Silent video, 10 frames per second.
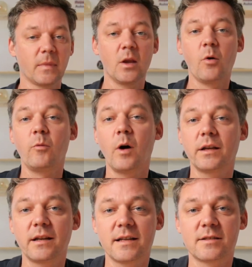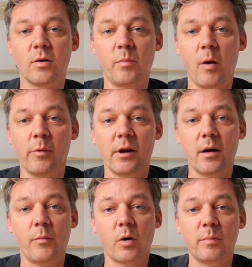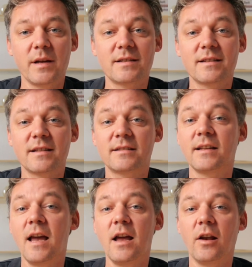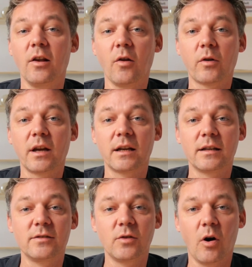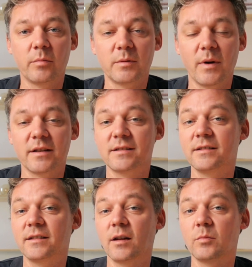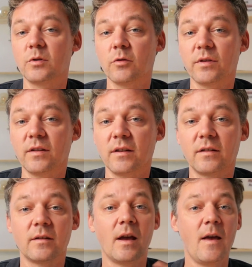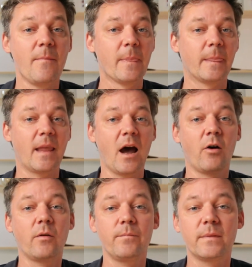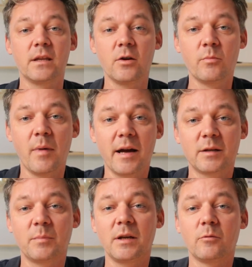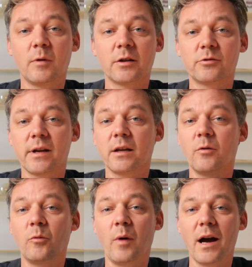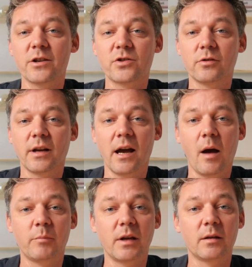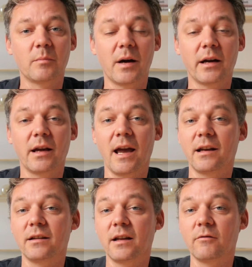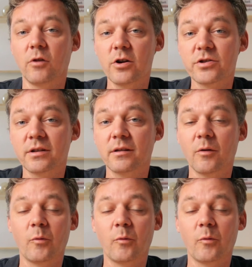No wonder it's so popular among businesses looking to optimize their processes. Now, you might be wondering, why should I update my n8n version?